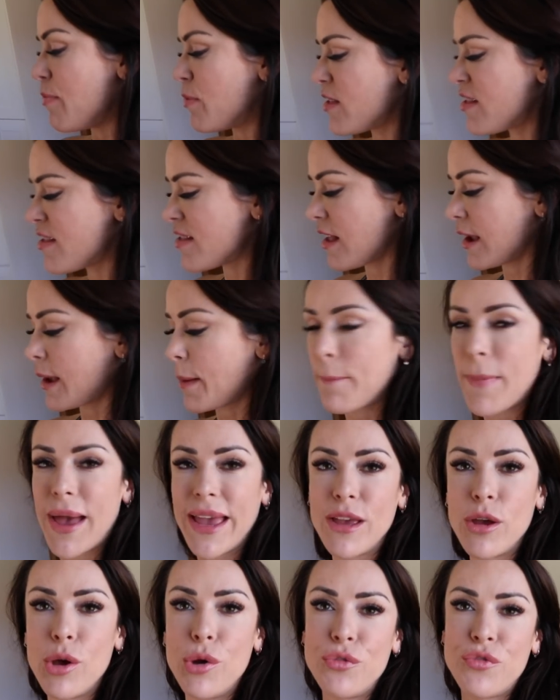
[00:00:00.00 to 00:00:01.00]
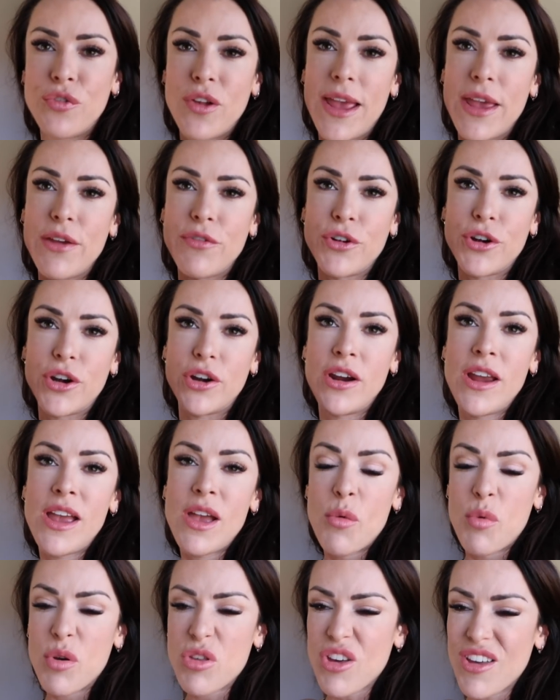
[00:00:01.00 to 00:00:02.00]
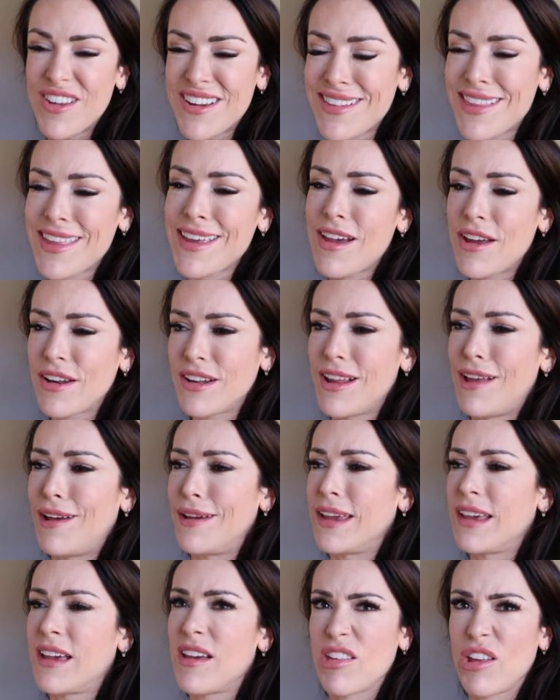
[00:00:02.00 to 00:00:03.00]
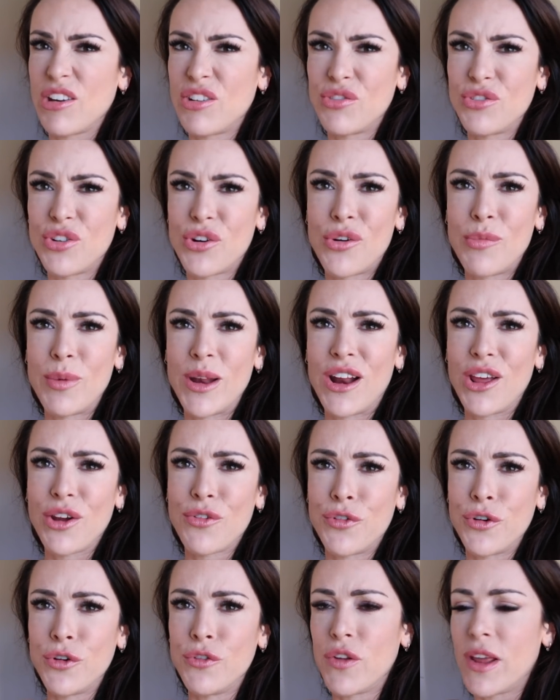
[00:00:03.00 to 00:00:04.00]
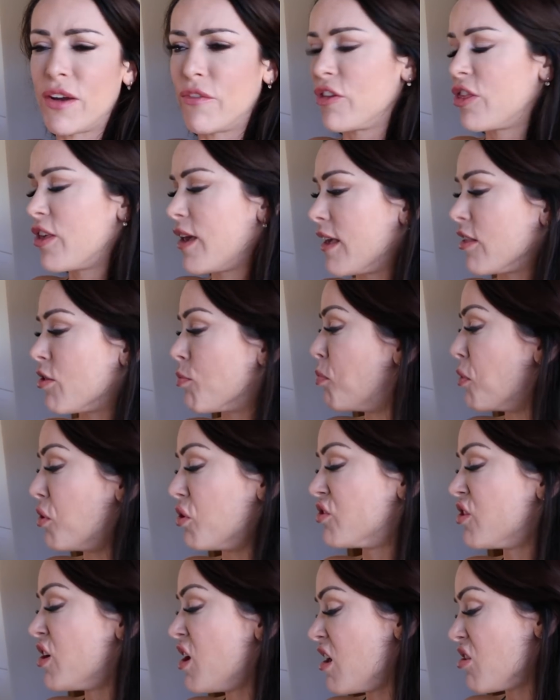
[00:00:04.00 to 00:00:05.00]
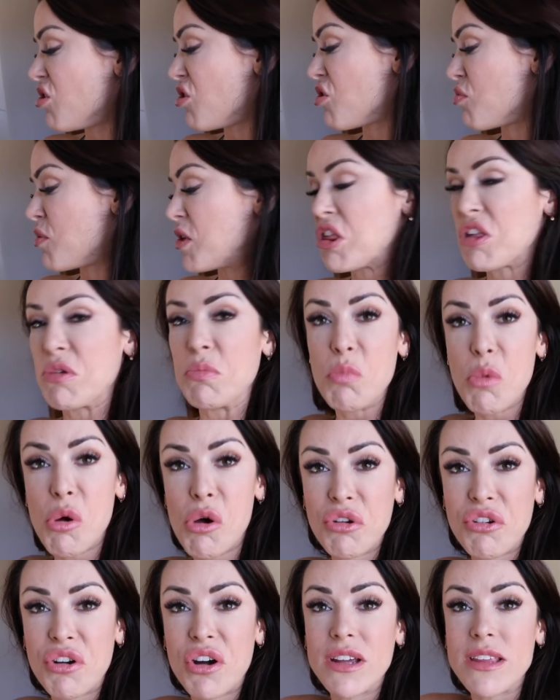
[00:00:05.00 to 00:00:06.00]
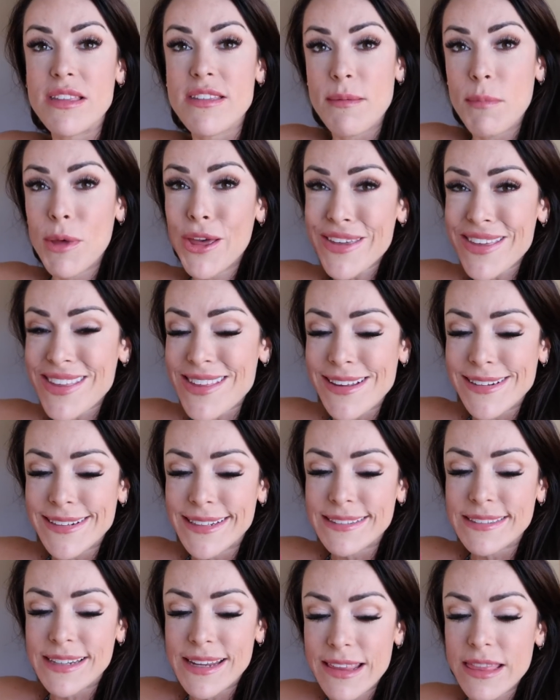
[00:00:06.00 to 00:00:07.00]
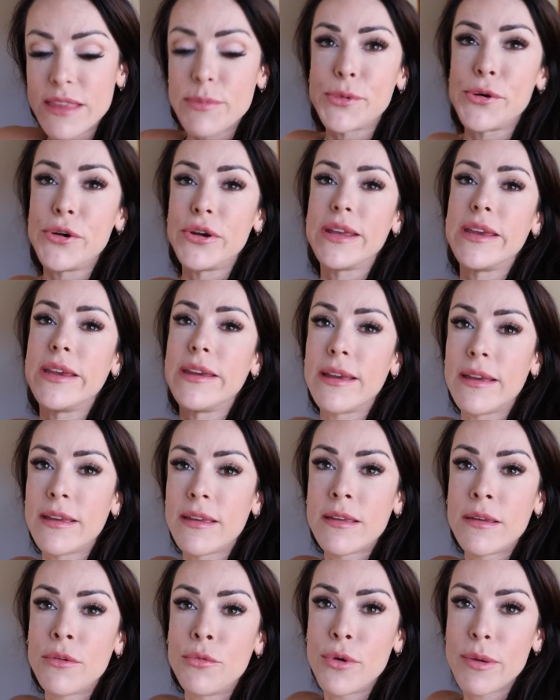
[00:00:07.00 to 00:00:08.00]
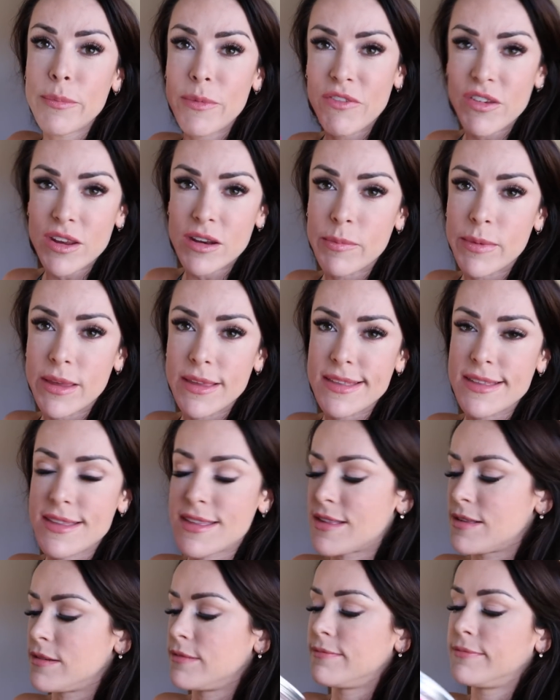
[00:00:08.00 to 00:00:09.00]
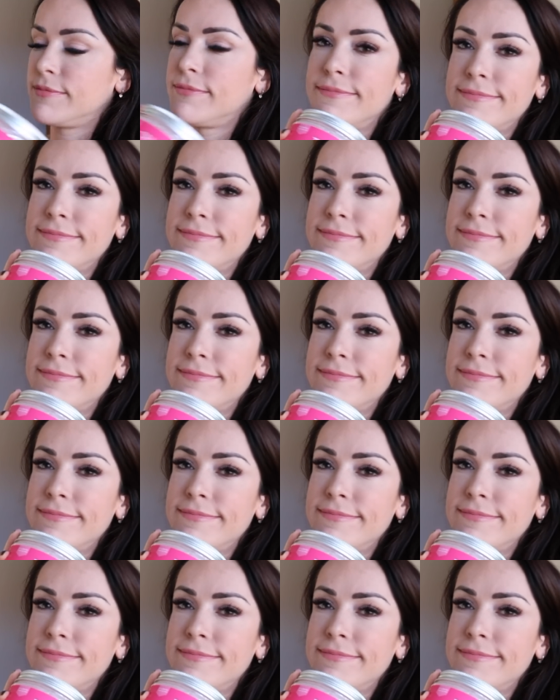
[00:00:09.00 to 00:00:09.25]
this is like a mango flavor, which I didn't think I'd like because I don't normally like fruit flavored things, but just with some water and some ice in it in the morning with my vitamins,